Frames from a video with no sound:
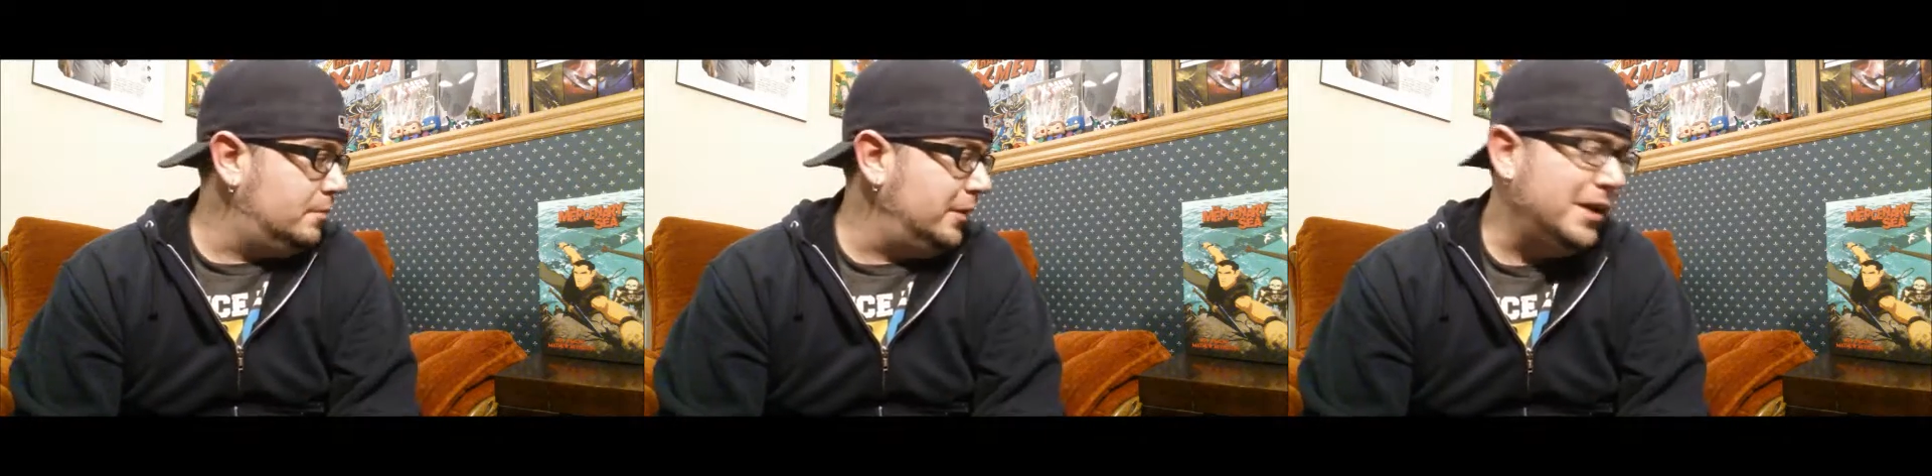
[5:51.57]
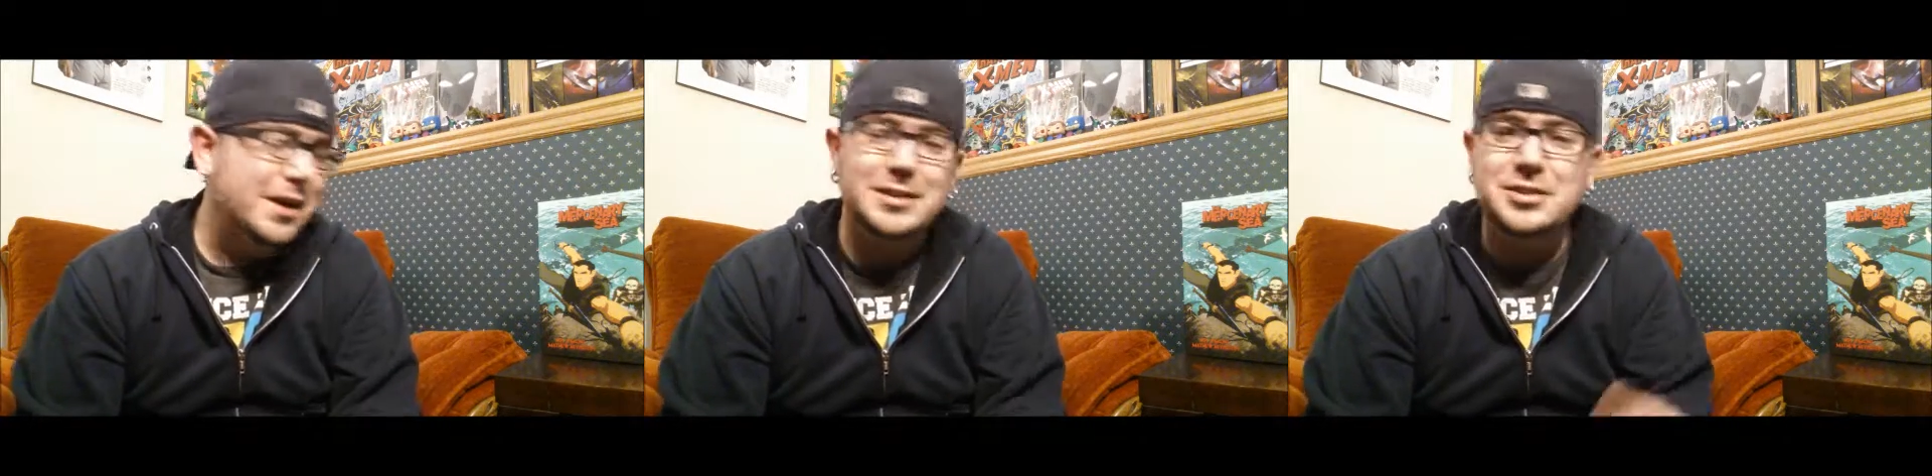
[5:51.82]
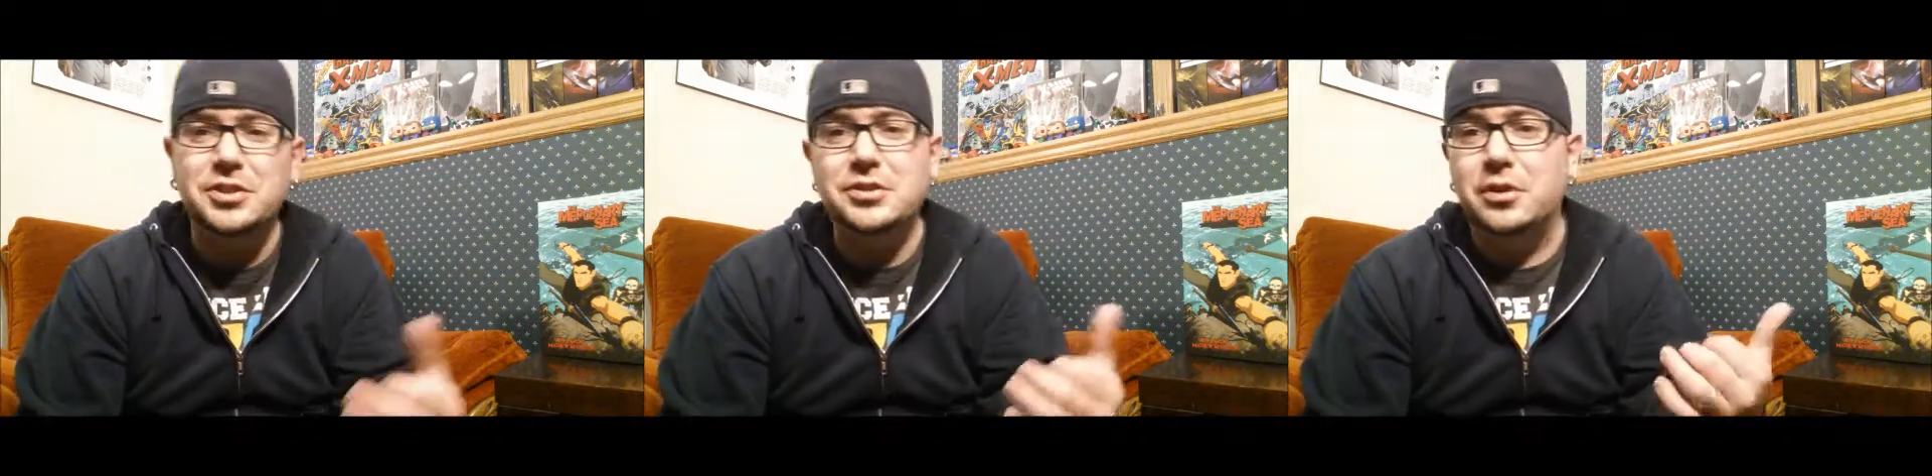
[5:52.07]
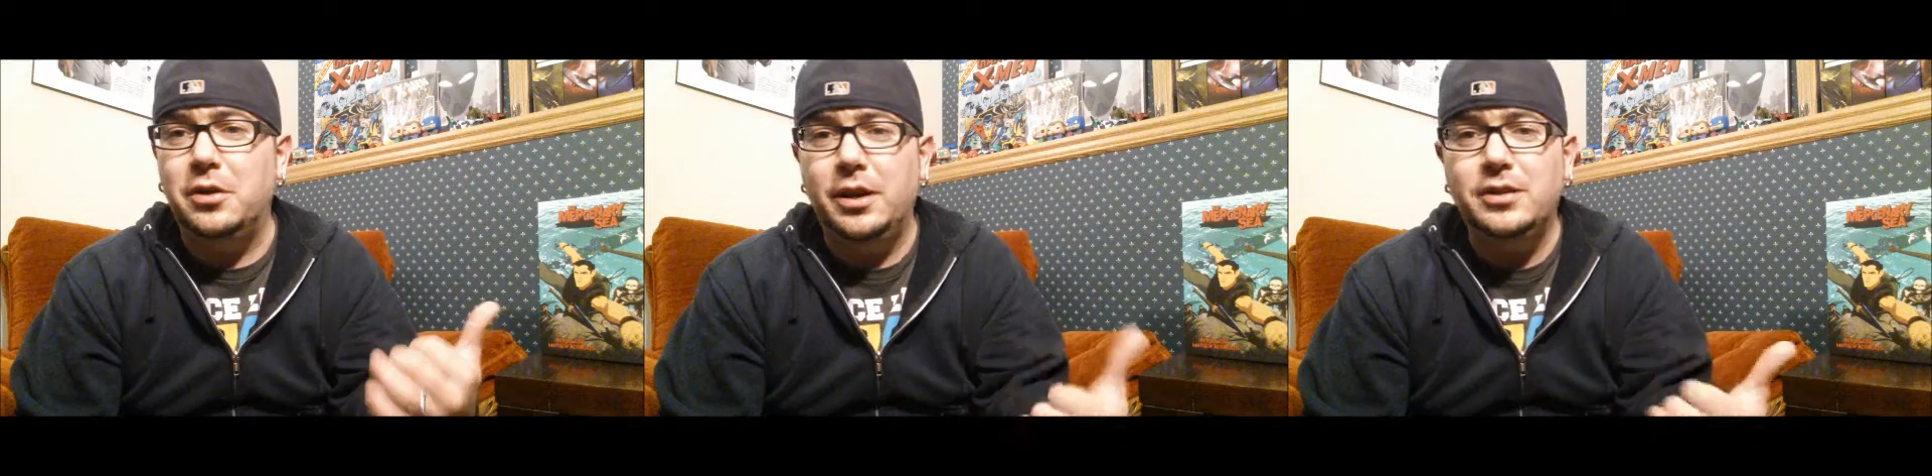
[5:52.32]
but yeah, it's
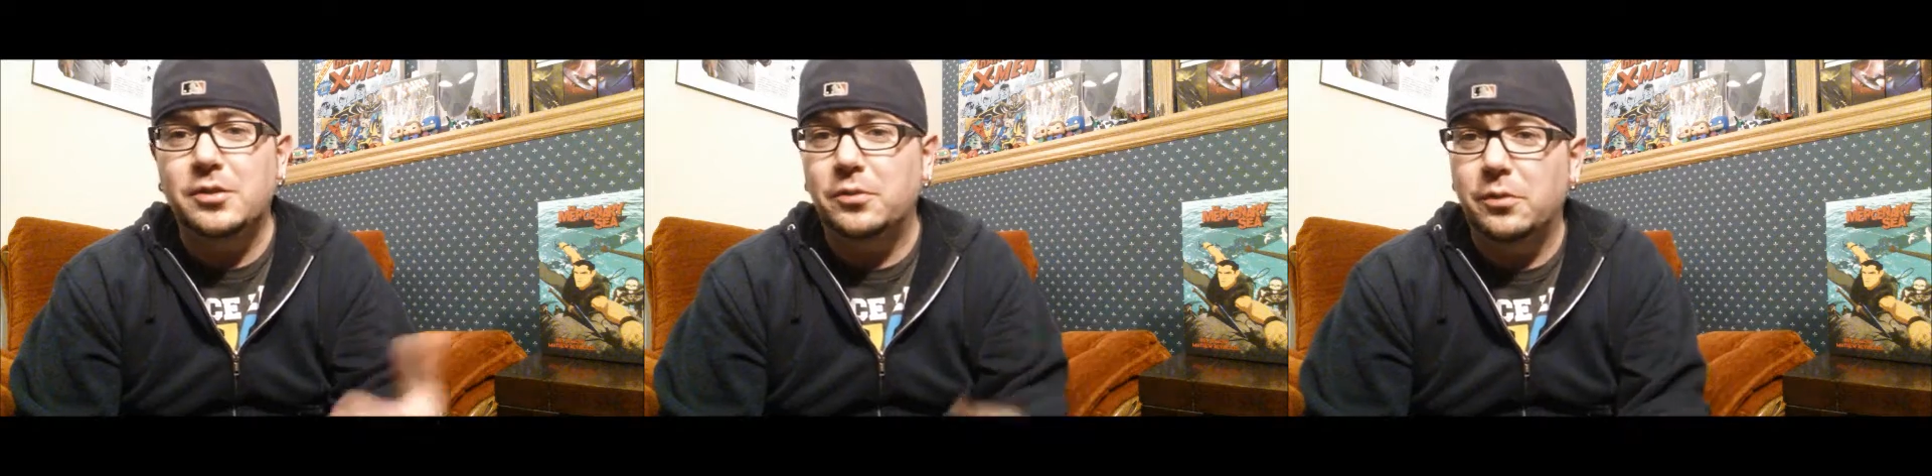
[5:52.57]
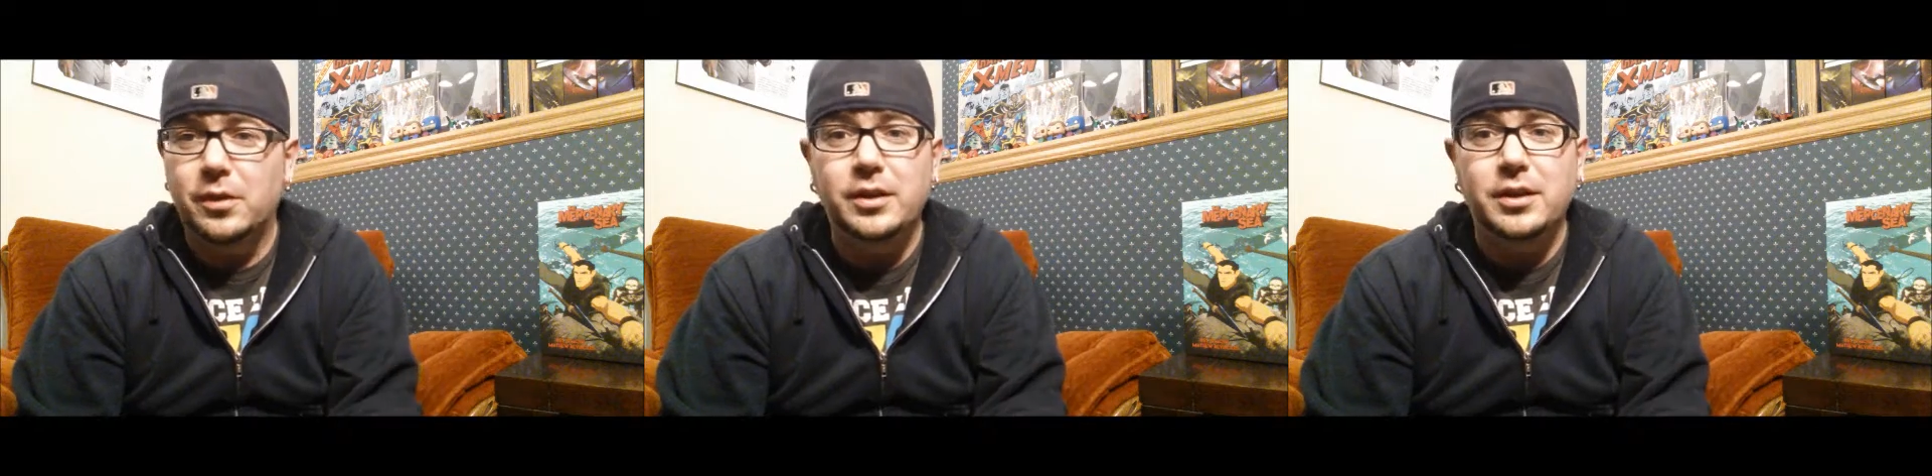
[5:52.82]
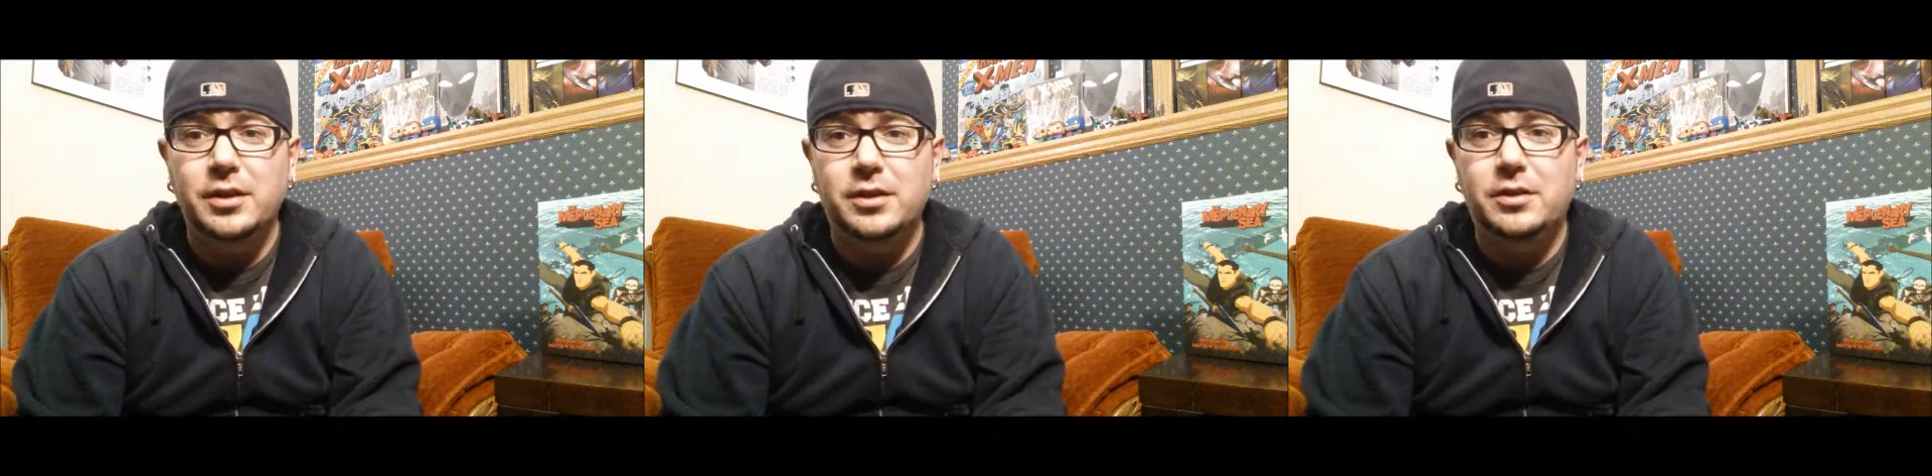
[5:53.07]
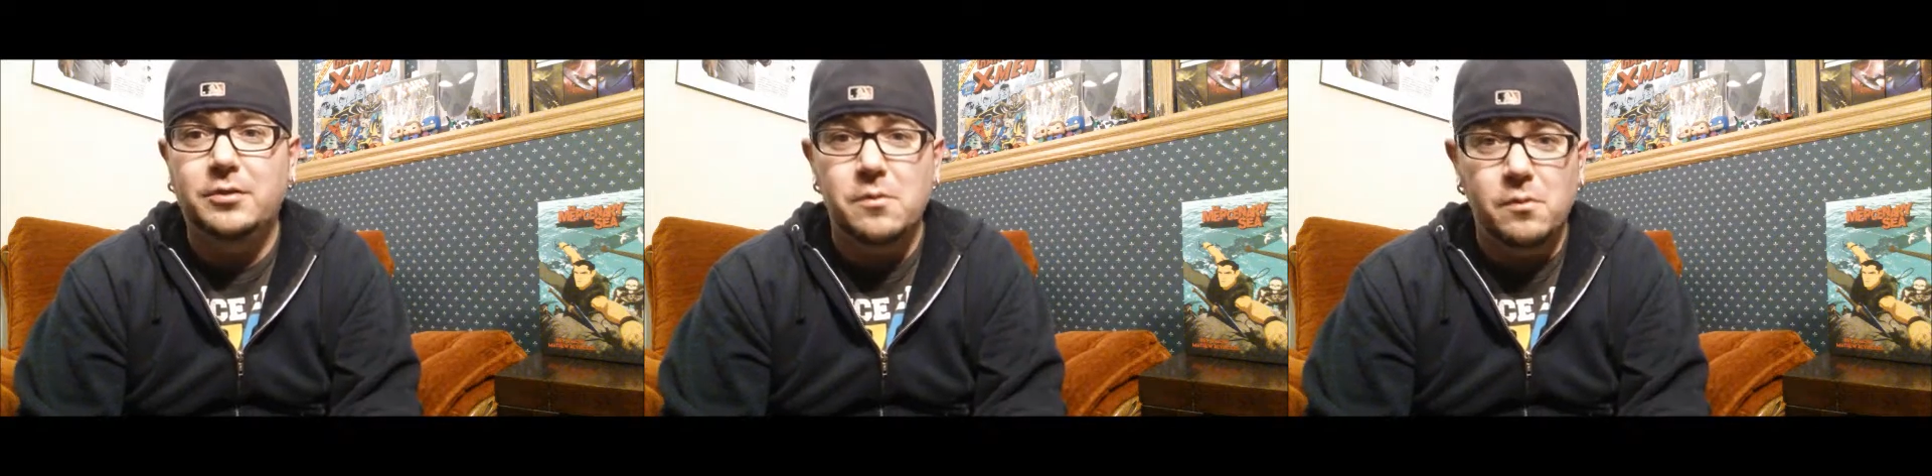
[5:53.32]
just a it's a really